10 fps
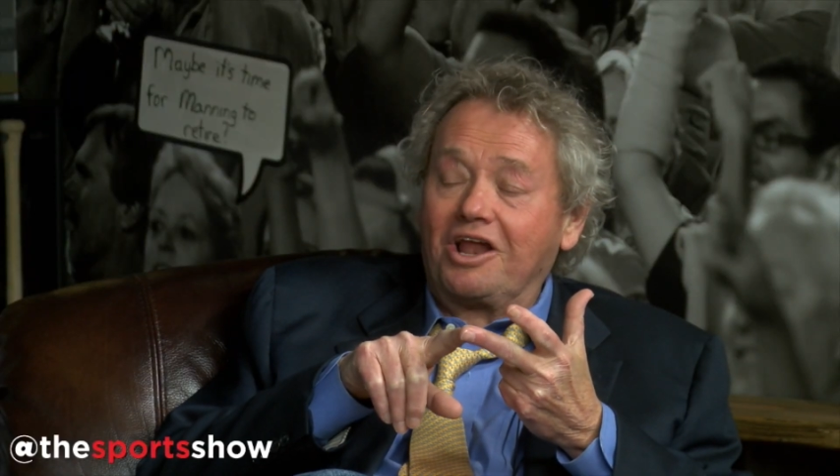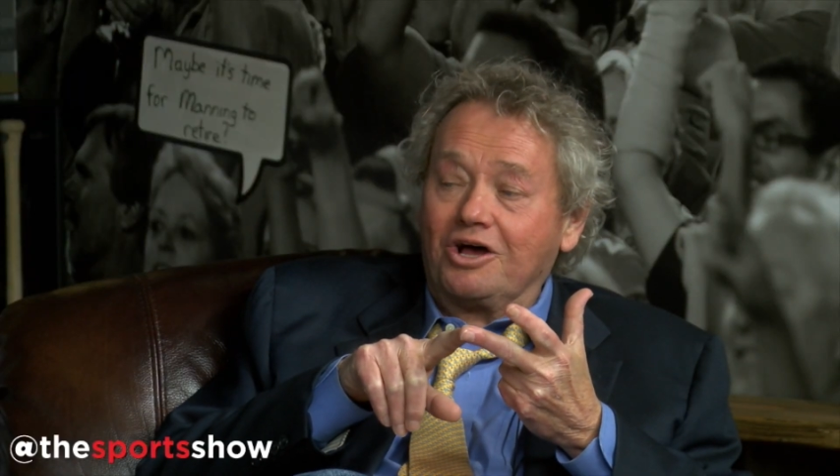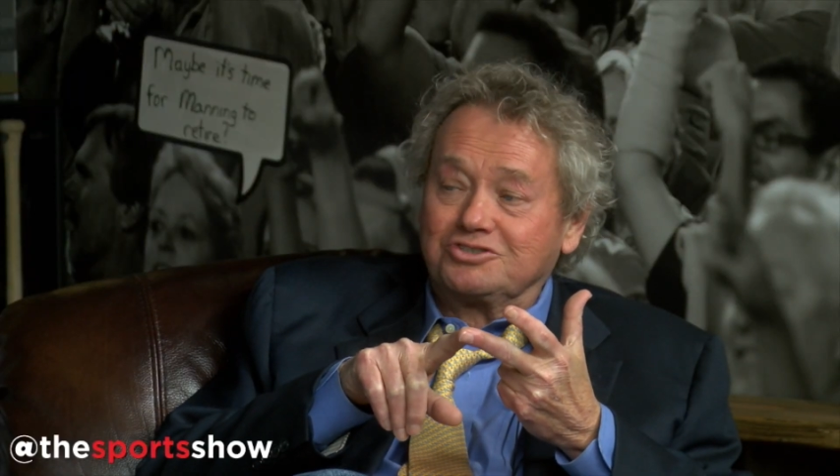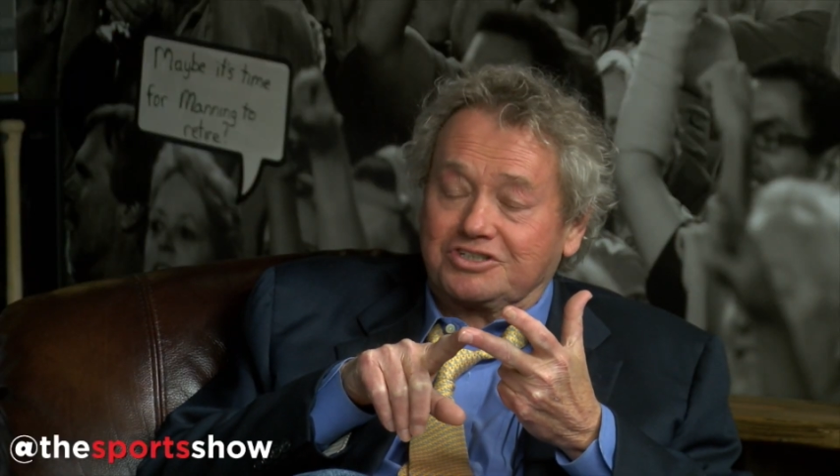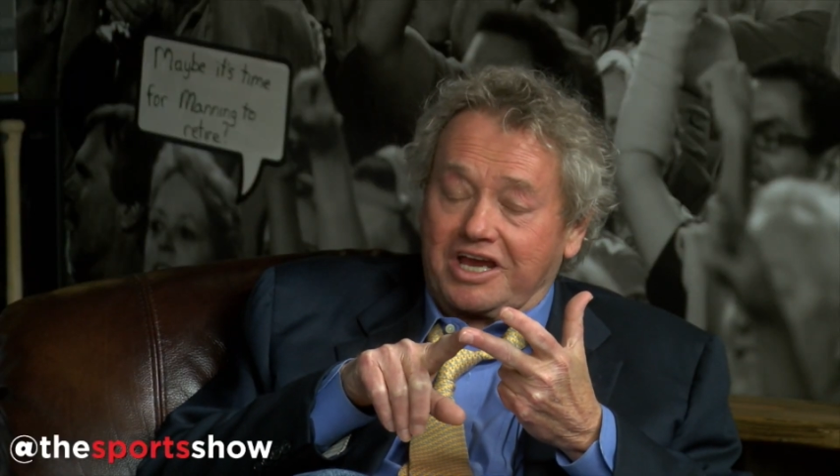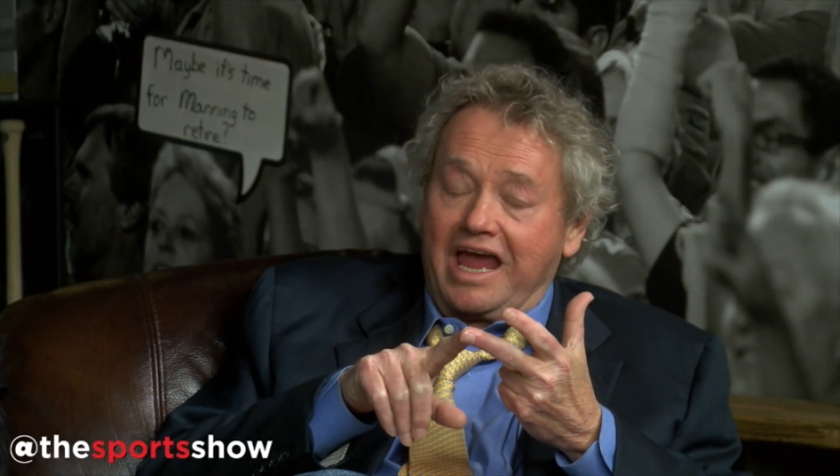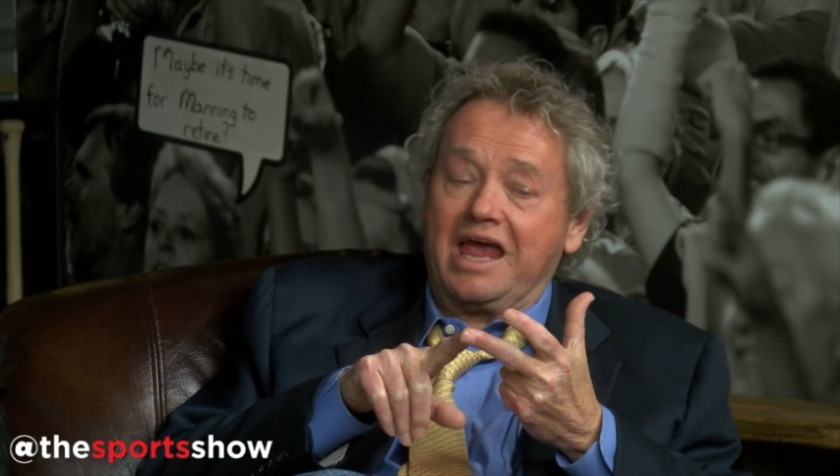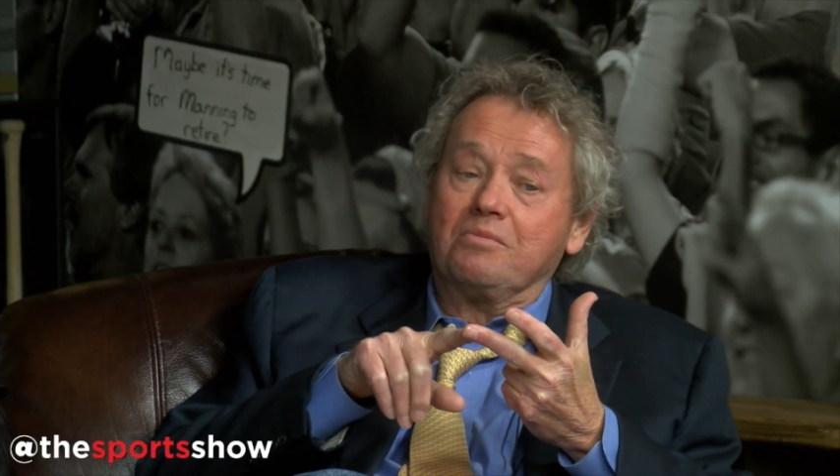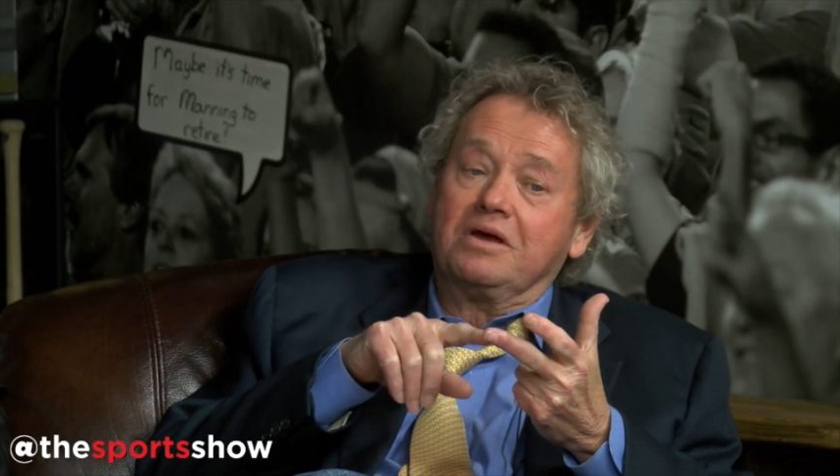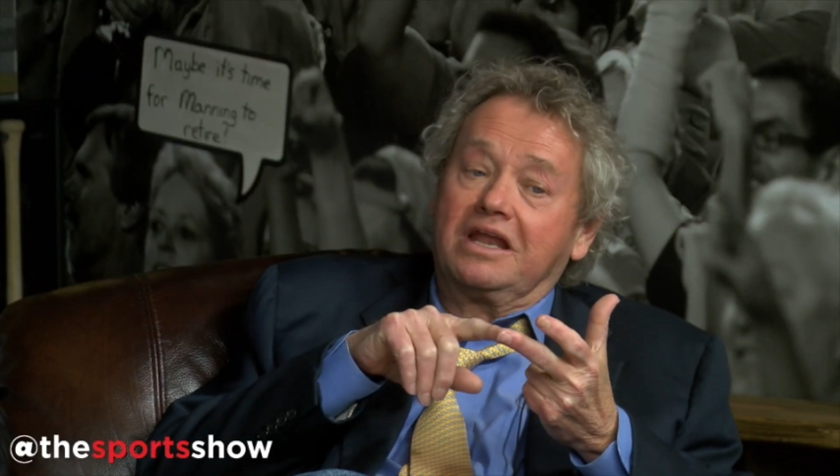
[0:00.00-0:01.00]
lost the
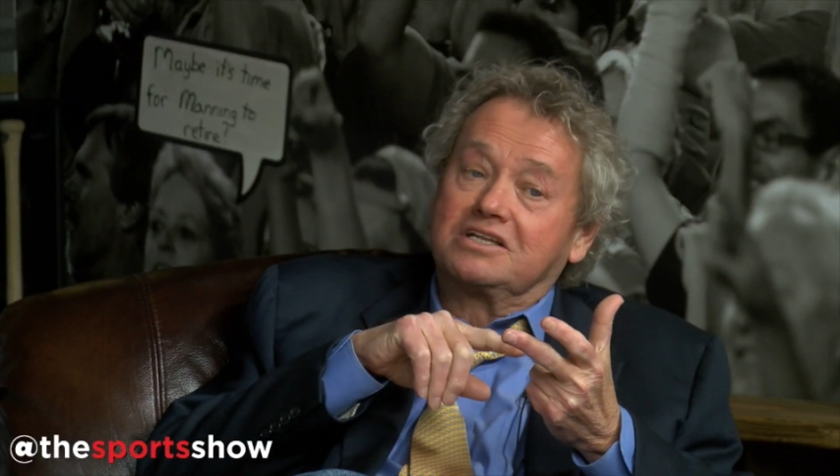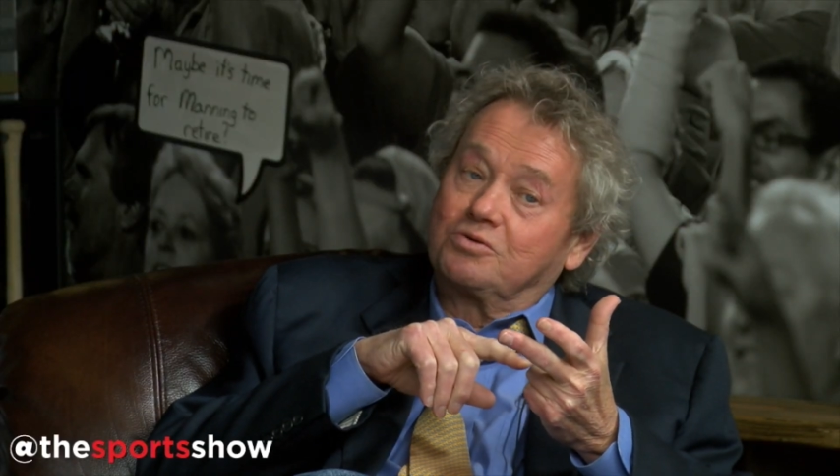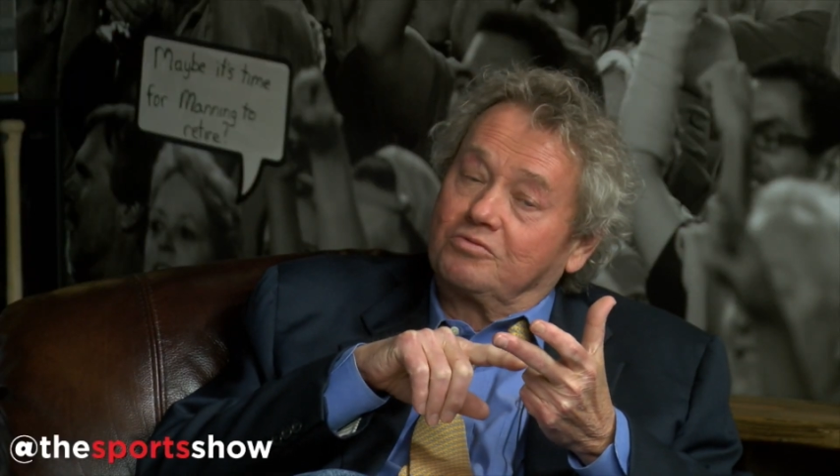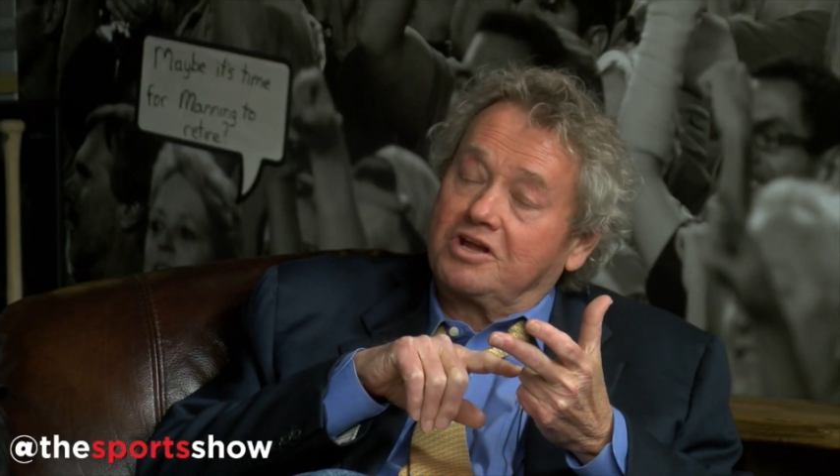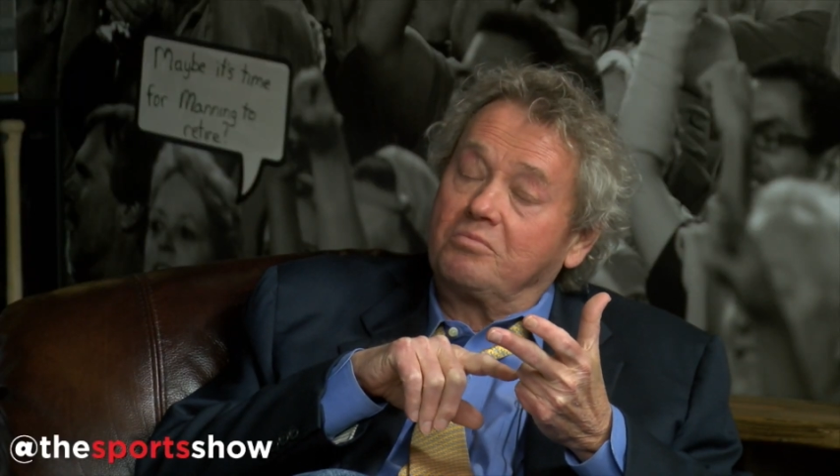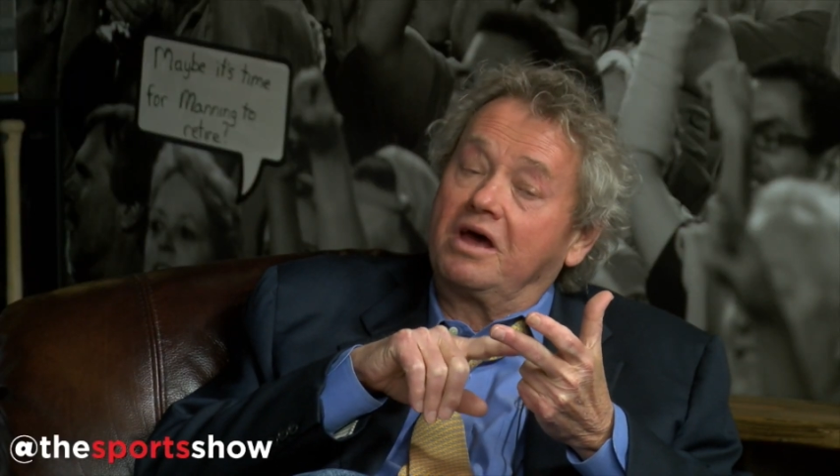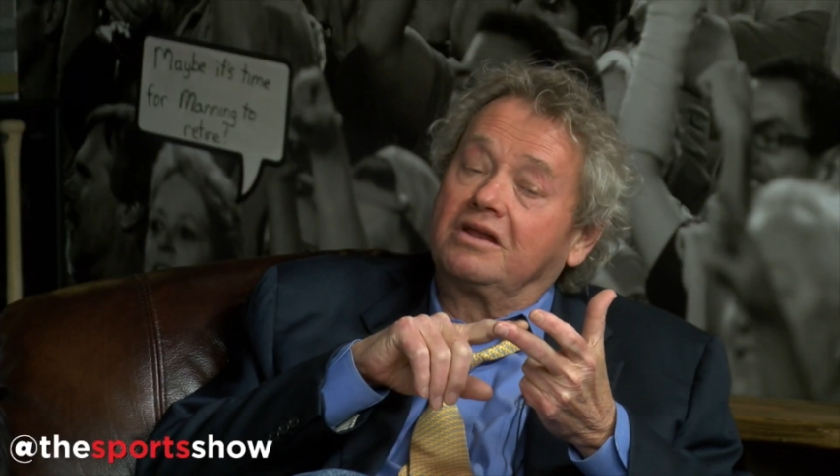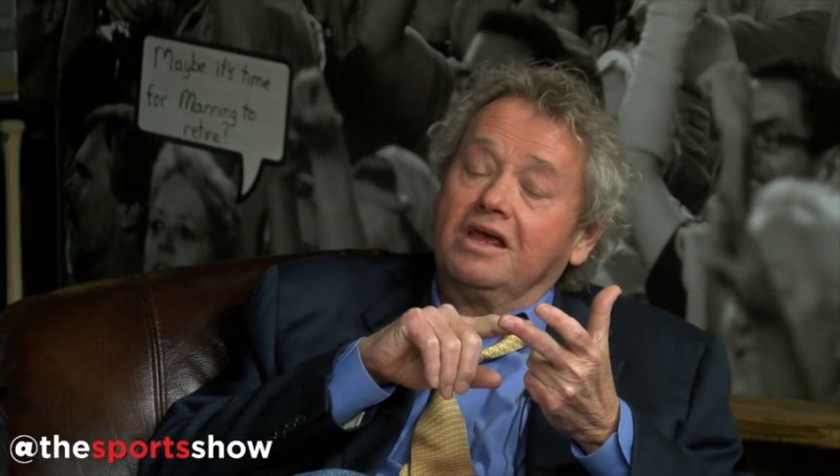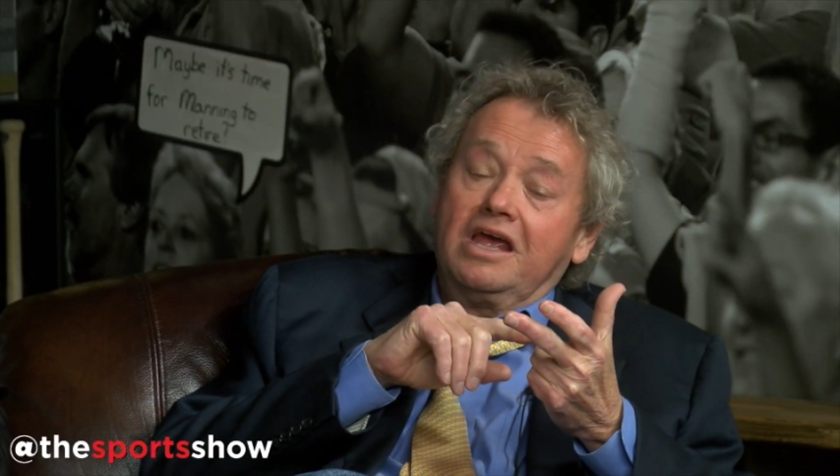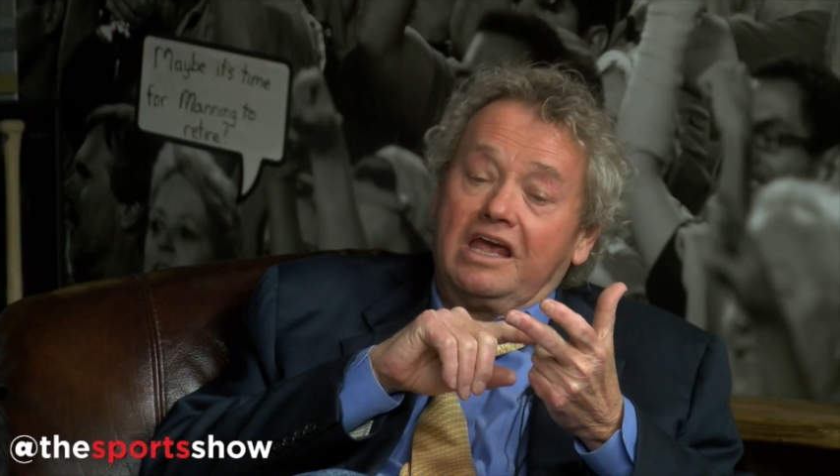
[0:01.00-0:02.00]
game. And that's what we're talking about.